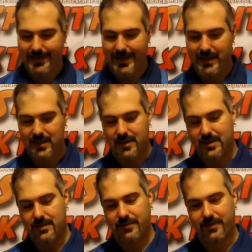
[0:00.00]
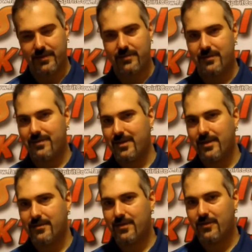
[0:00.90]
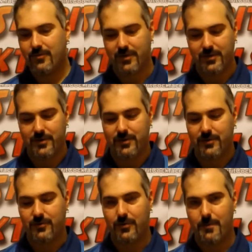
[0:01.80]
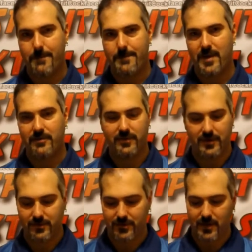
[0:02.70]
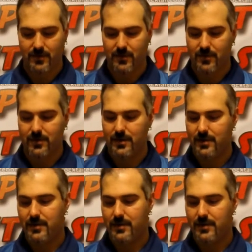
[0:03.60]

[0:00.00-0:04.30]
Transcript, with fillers: kind of, in a sense, a tiki style drink because you're bouncing out the alcohol.